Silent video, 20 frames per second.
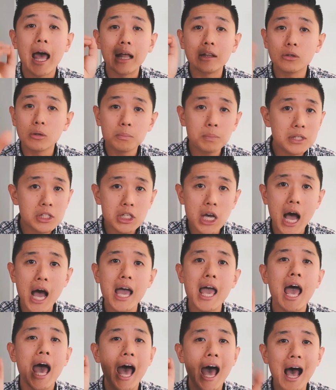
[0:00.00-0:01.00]
Don't be
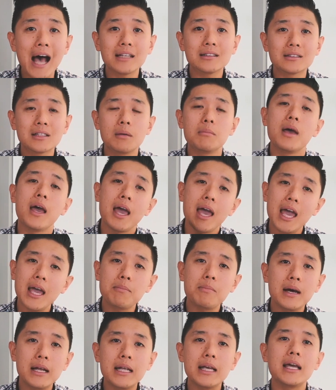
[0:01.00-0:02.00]
shy, ask them, hey
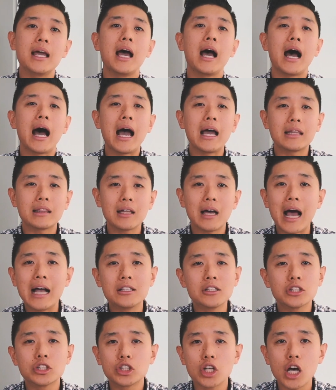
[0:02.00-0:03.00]
buddy, I
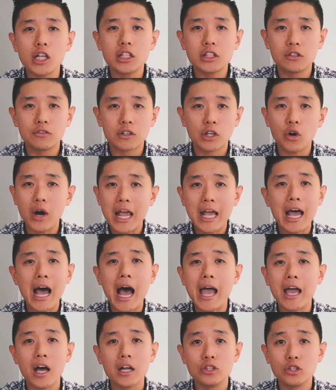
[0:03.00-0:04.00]
just saw this great
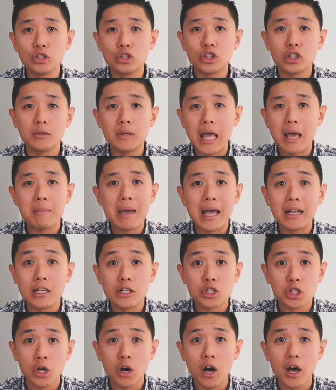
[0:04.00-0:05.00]
guy on YouTube named Andy
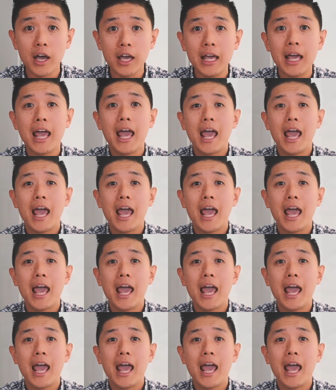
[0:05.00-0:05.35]
Choi,